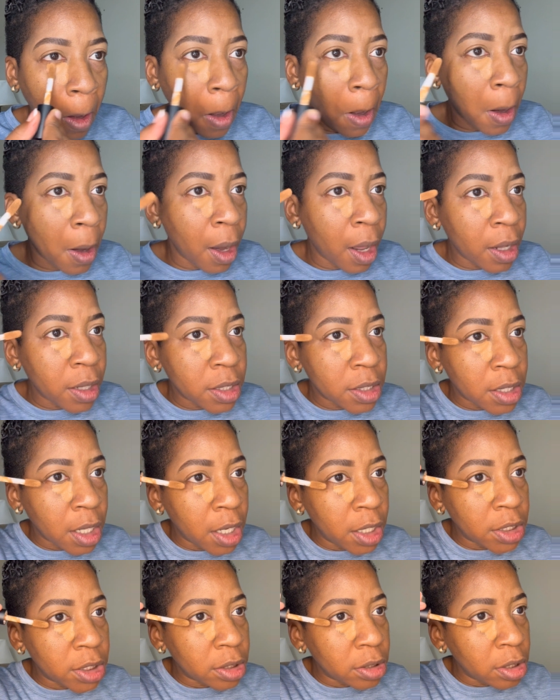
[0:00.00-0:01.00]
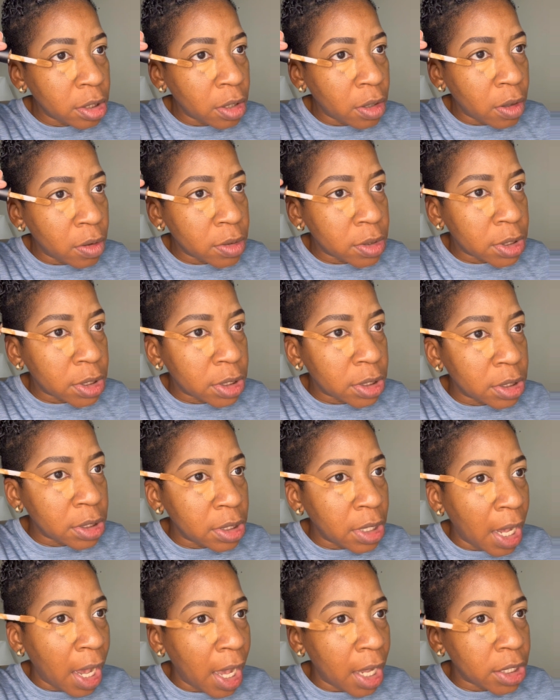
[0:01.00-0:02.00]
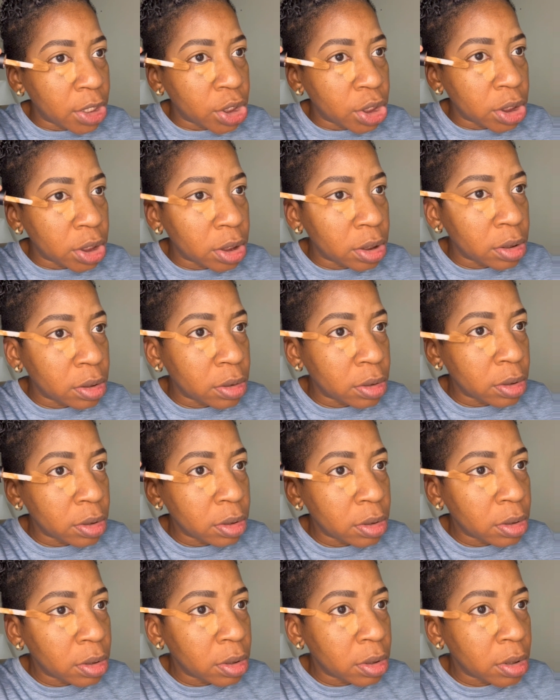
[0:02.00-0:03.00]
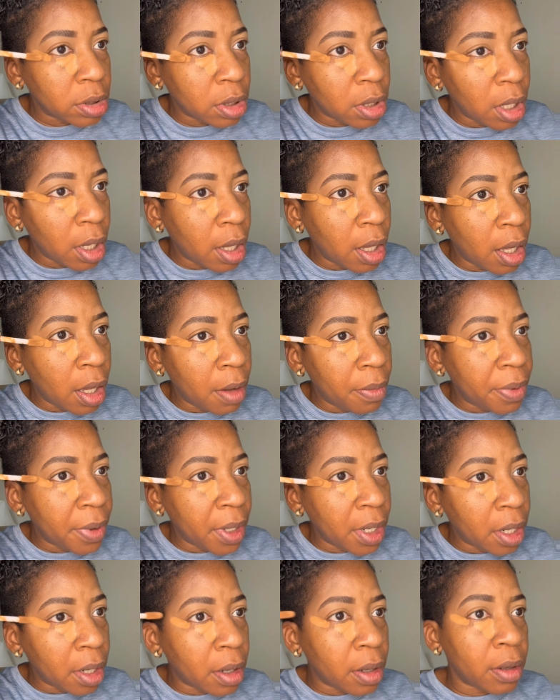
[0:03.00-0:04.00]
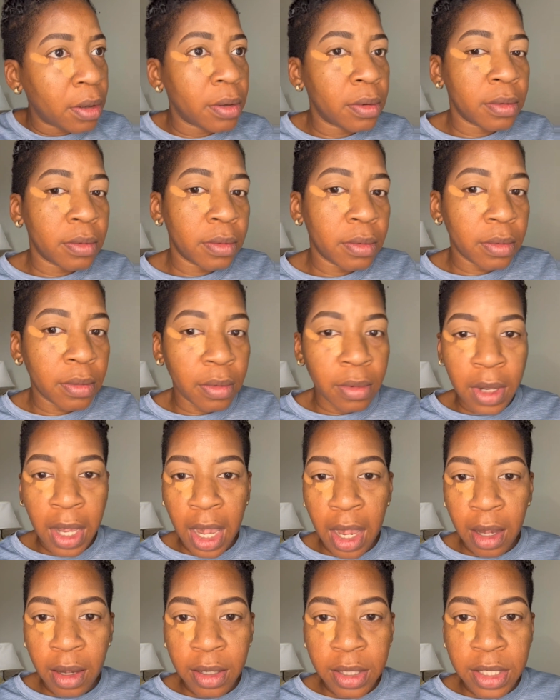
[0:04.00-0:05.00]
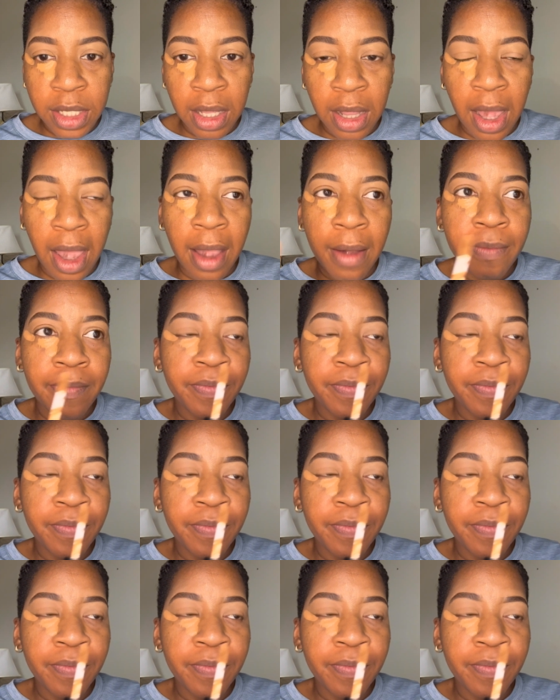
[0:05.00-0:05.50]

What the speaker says: Like such. And you're gonna snatch up here. Okay, see that?